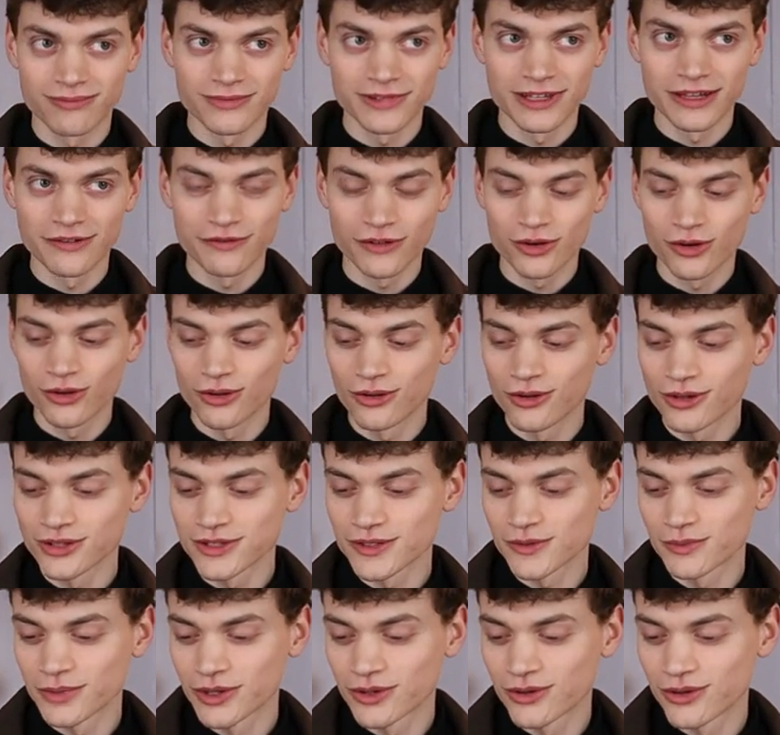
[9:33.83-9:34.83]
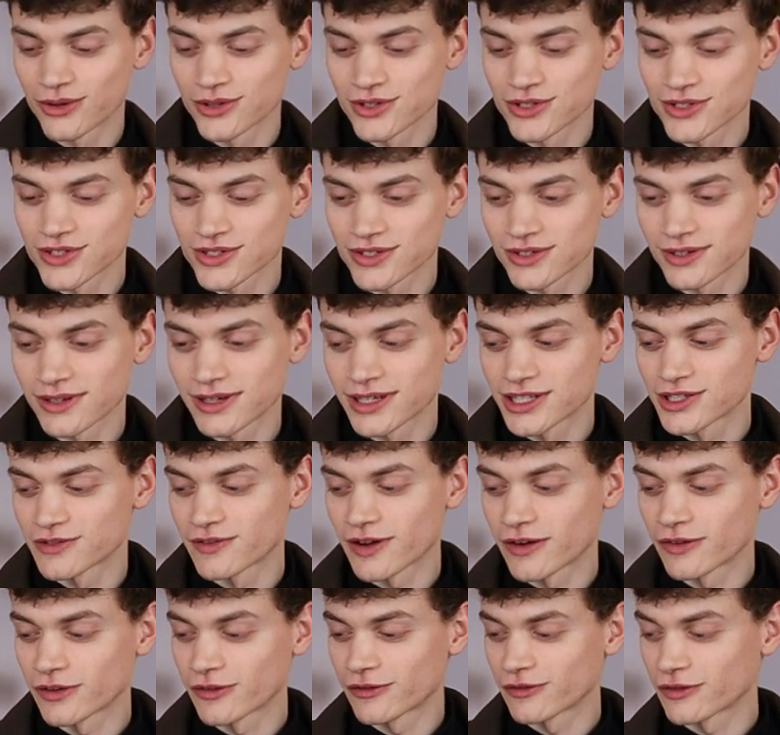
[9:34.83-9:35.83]
difficult because it's
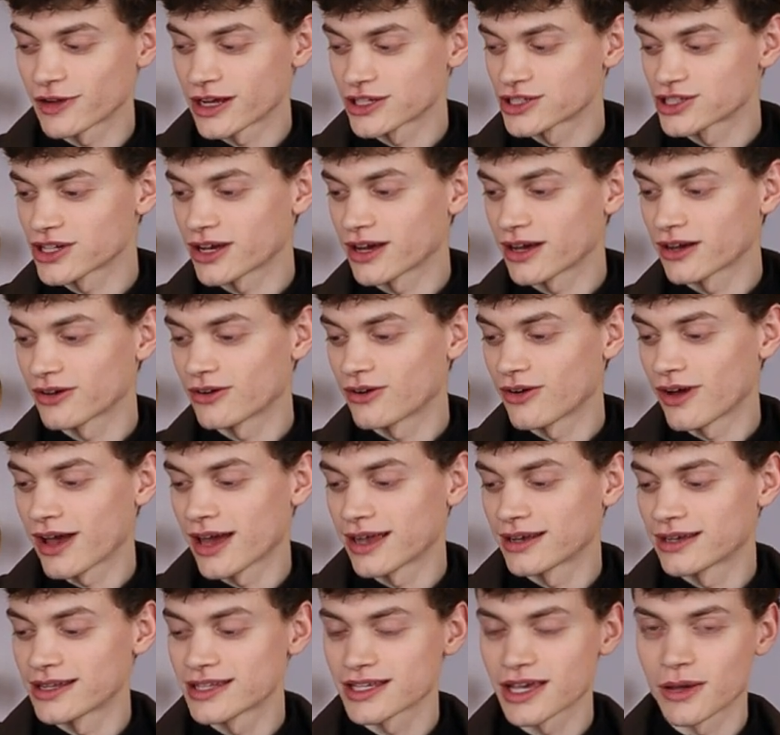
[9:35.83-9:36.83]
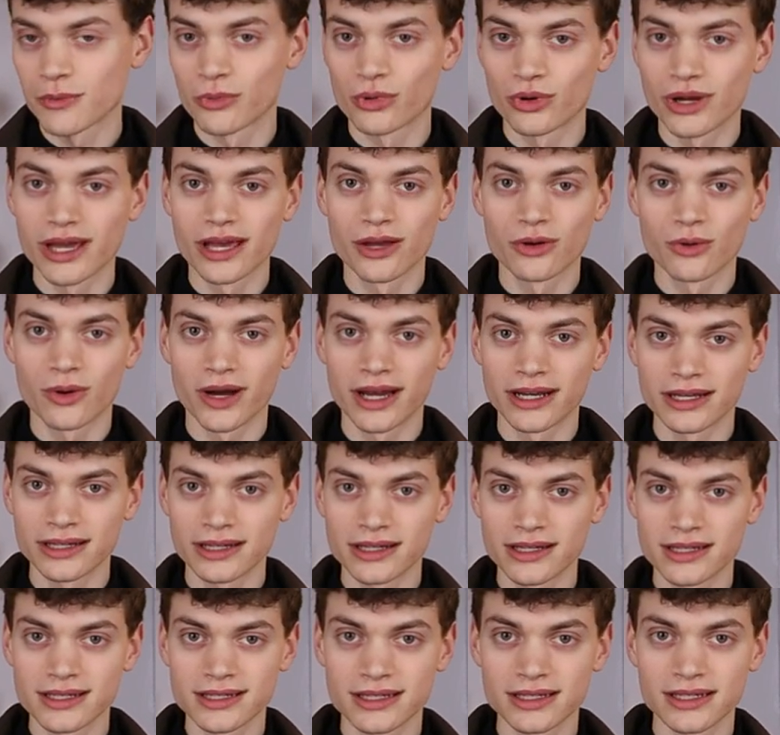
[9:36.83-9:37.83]
very fragile and it can break quite
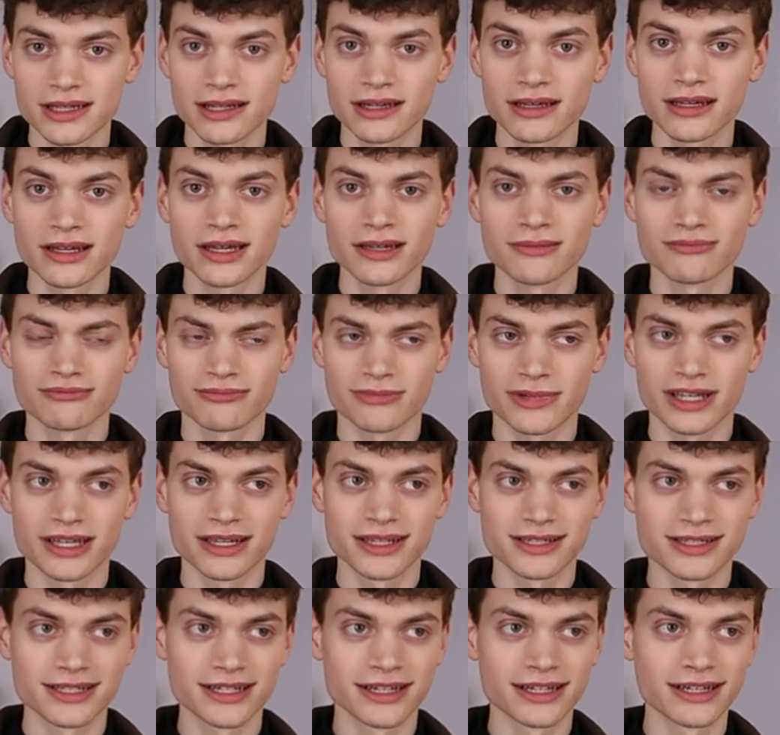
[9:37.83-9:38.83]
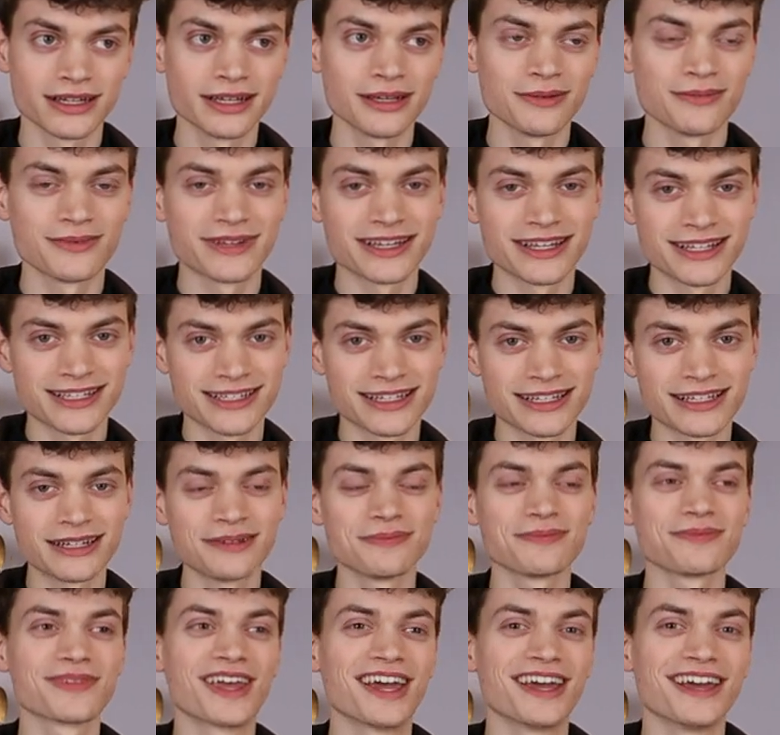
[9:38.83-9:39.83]
easily easily
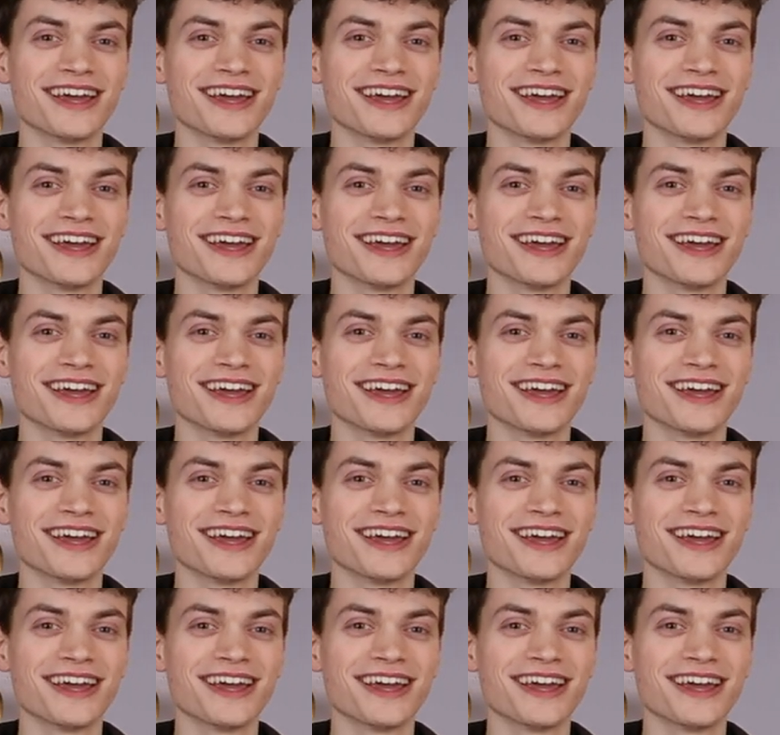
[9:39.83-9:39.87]
easily